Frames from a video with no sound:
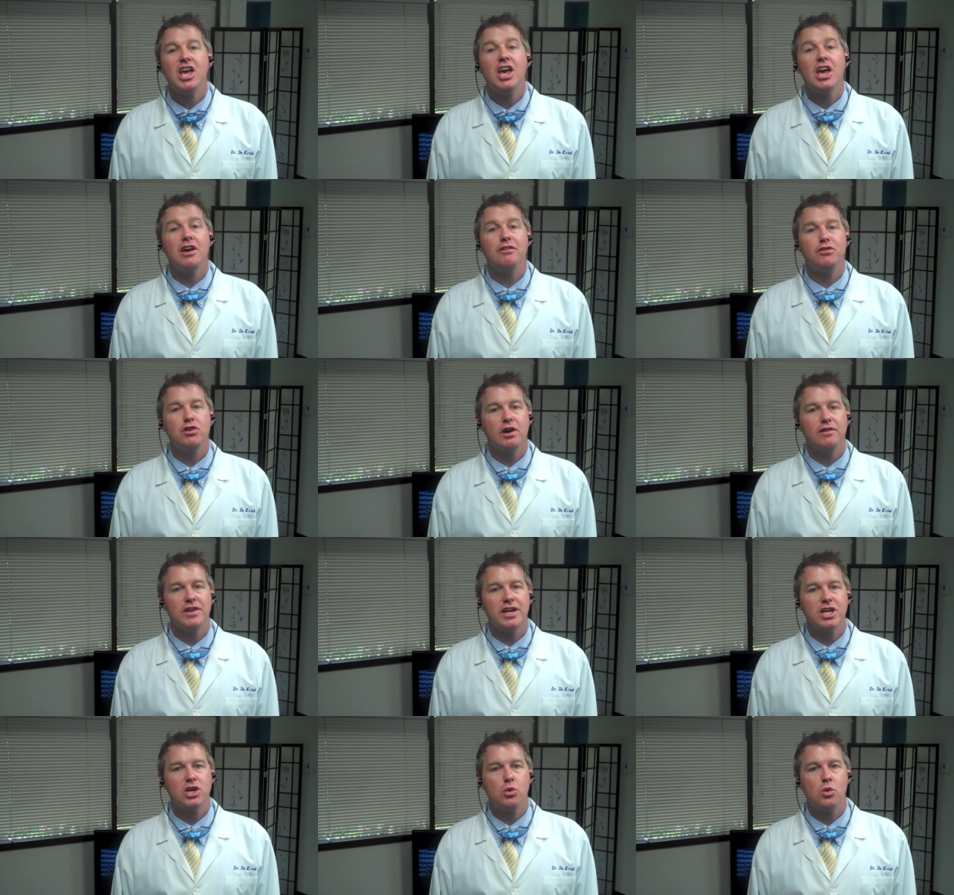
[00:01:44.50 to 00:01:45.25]
If you
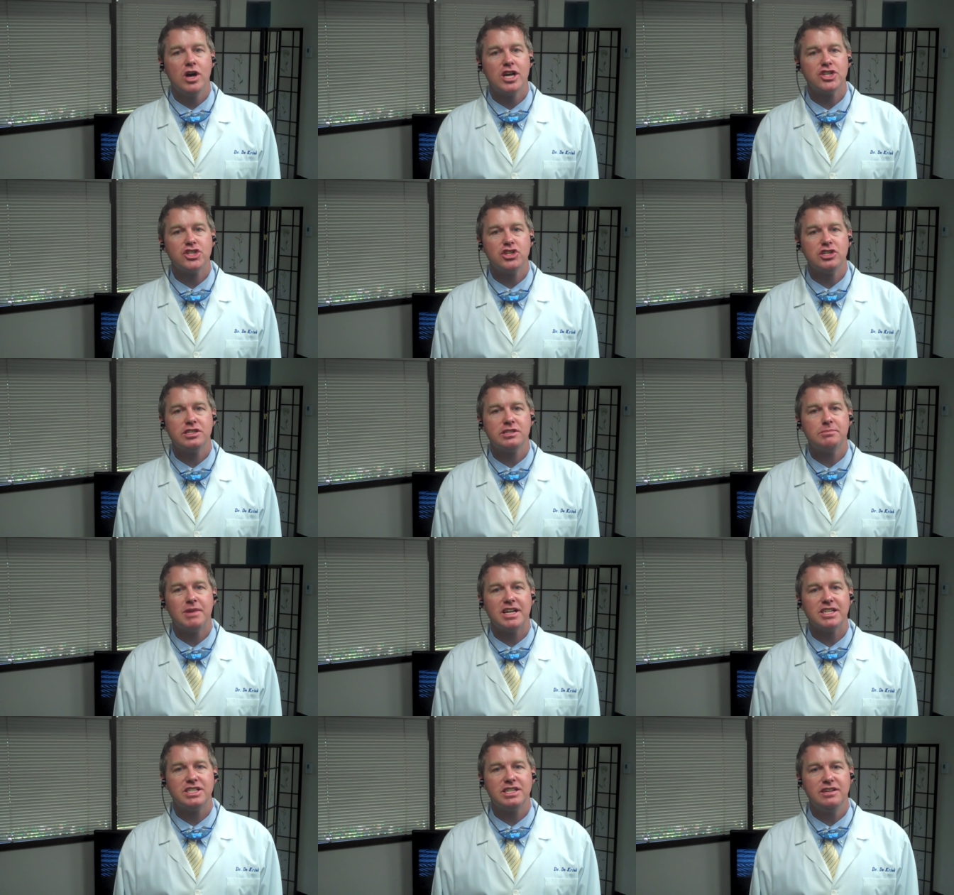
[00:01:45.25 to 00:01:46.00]
have any questions
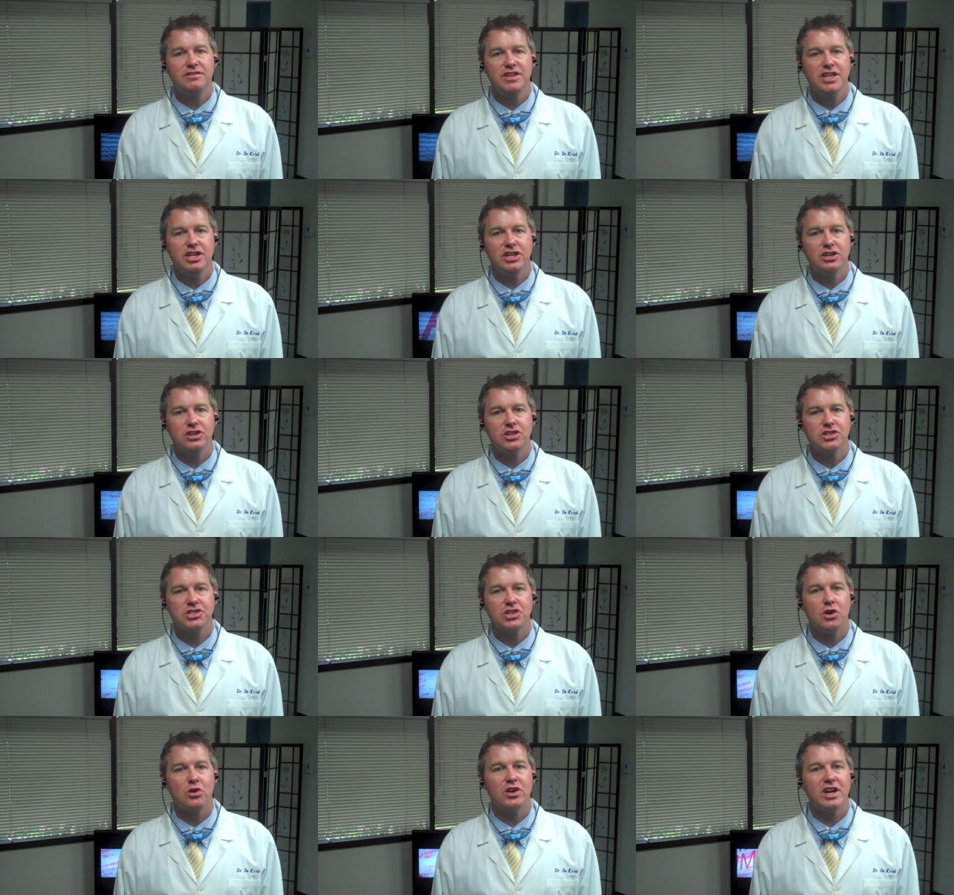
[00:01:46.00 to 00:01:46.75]
about TV
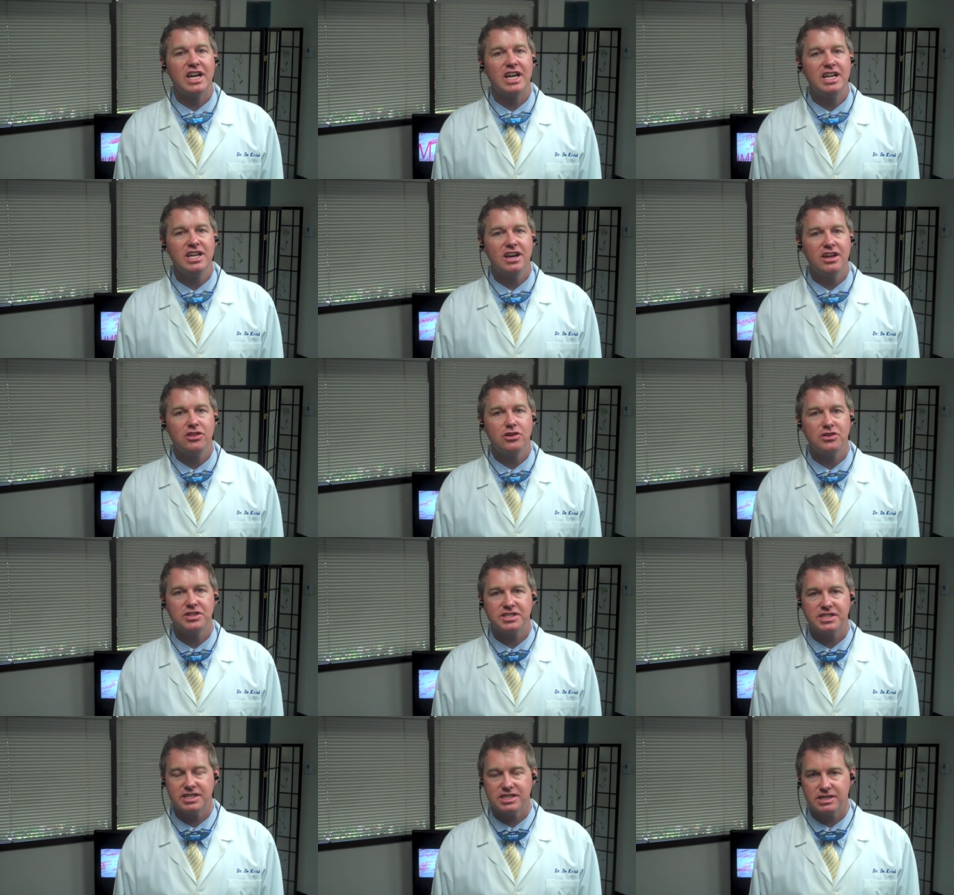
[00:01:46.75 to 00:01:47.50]
Ears or any other
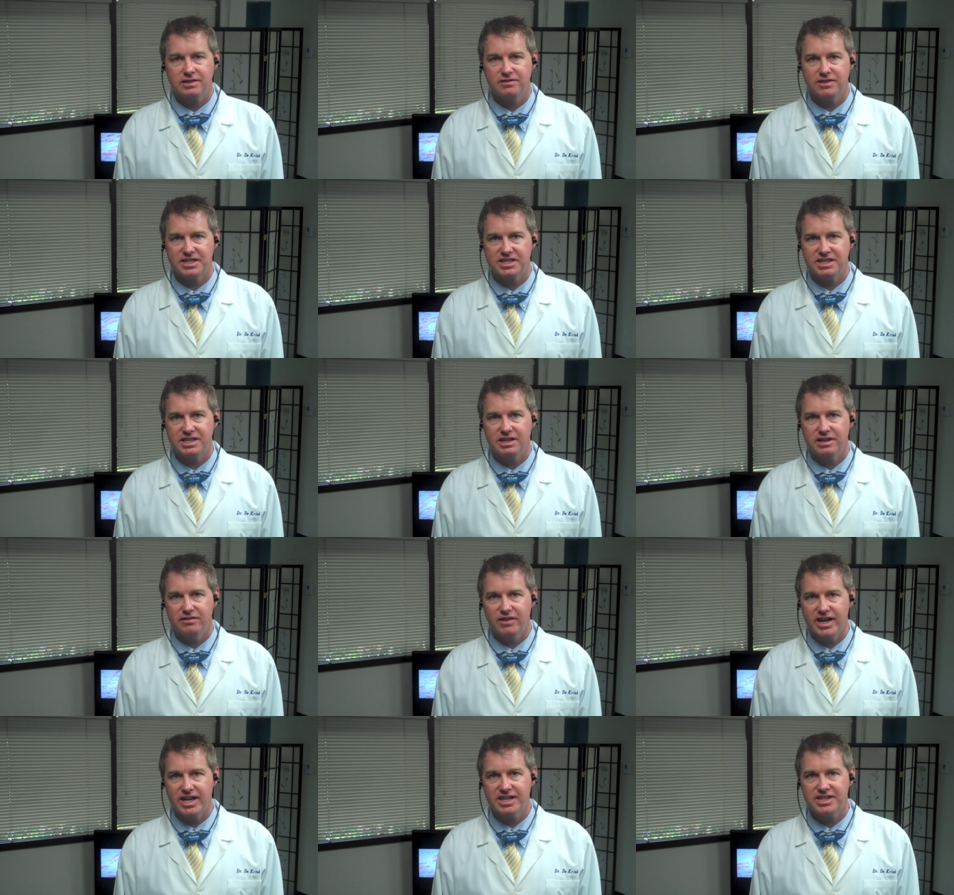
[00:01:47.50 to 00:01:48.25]
assistive listening
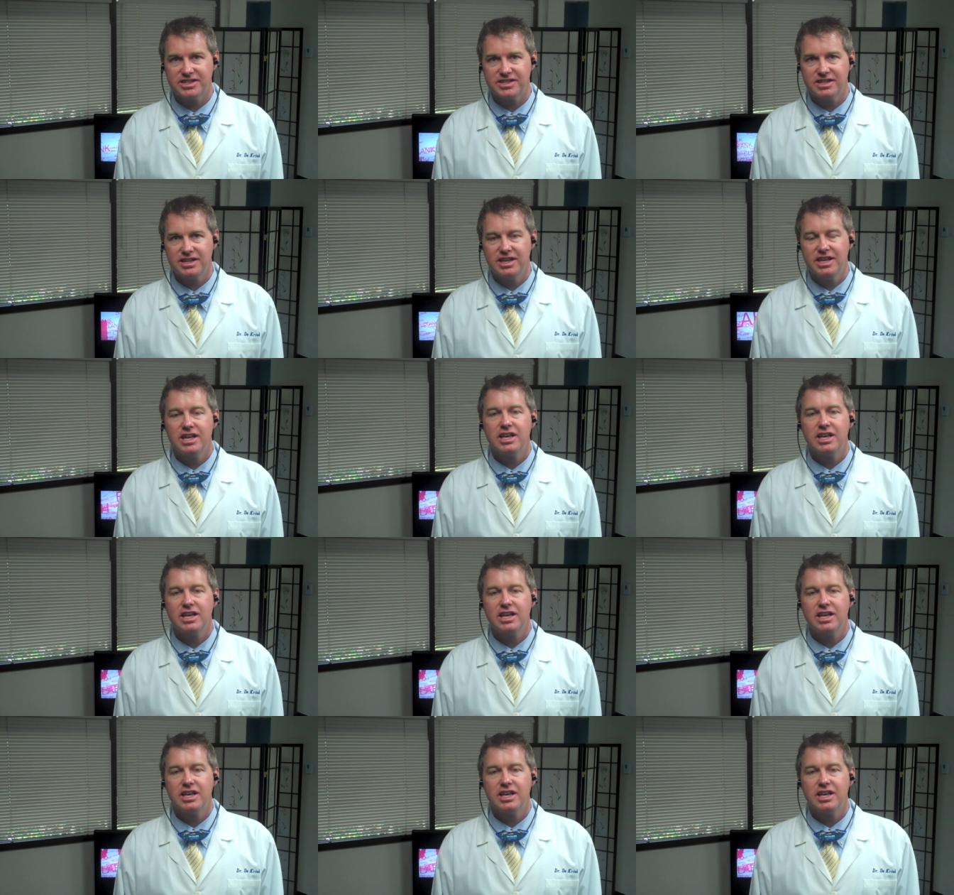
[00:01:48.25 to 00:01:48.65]
device,